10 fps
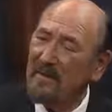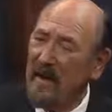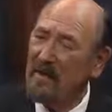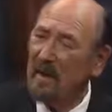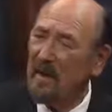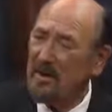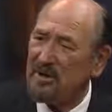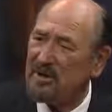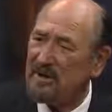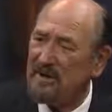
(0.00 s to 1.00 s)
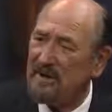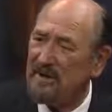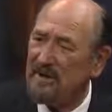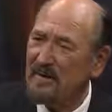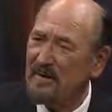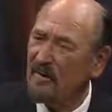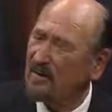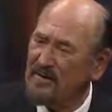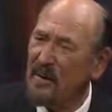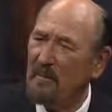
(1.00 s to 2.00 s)
name Gish, what
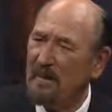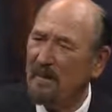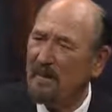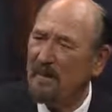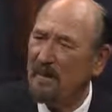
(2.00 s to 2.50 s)
does that mean?